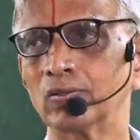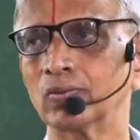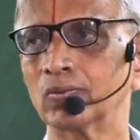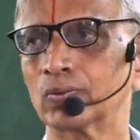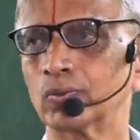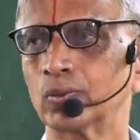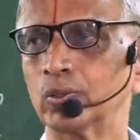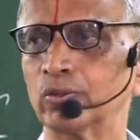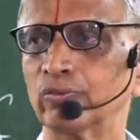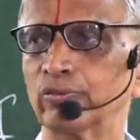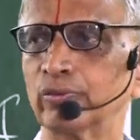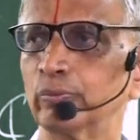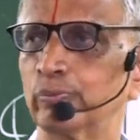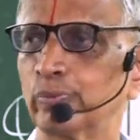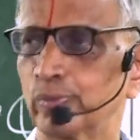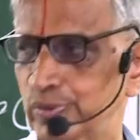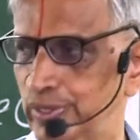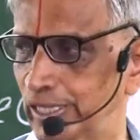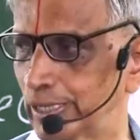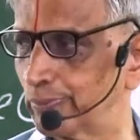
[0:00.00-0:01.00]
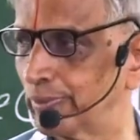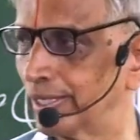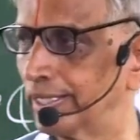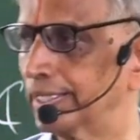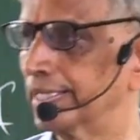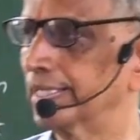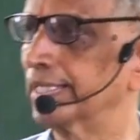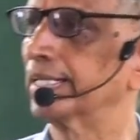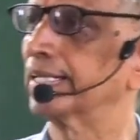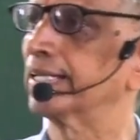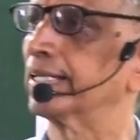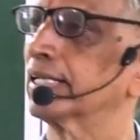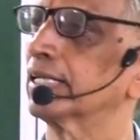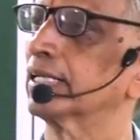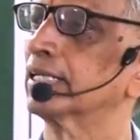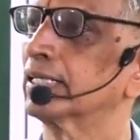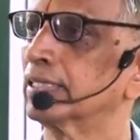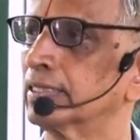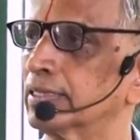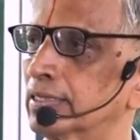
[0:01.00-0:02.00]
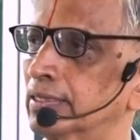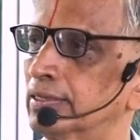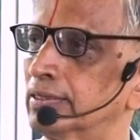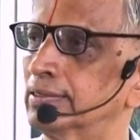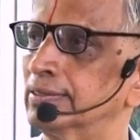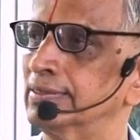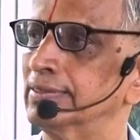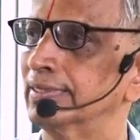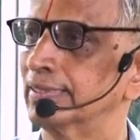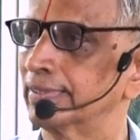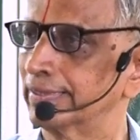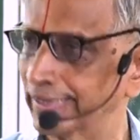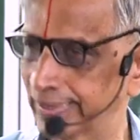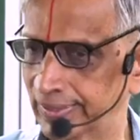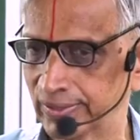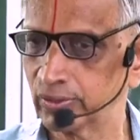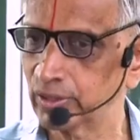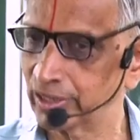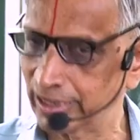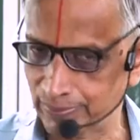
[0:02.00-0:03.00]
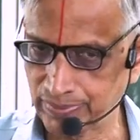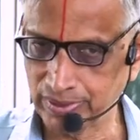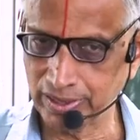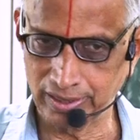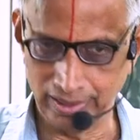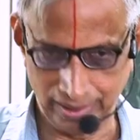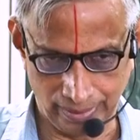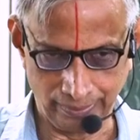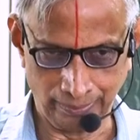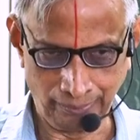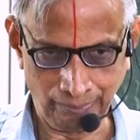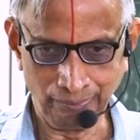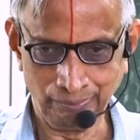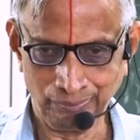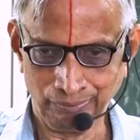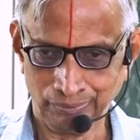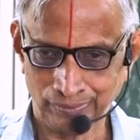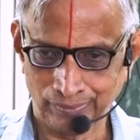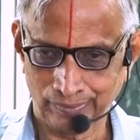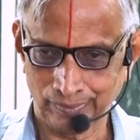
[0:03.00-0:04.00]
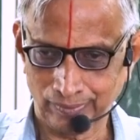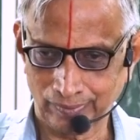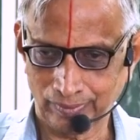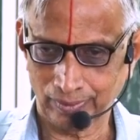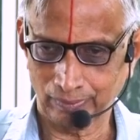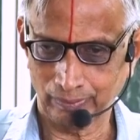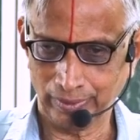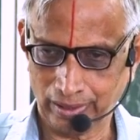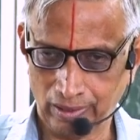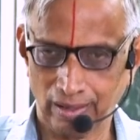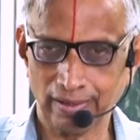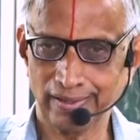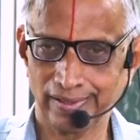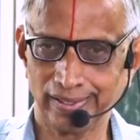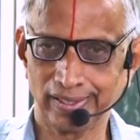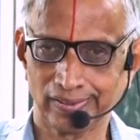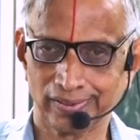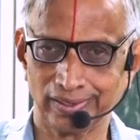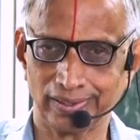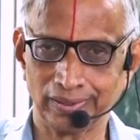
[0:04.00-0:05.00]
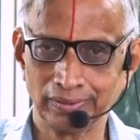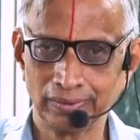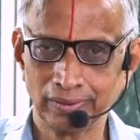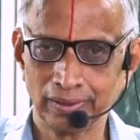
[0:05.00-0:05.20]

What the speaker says: So if you proceed by reductio ad absurdum, by contradiction,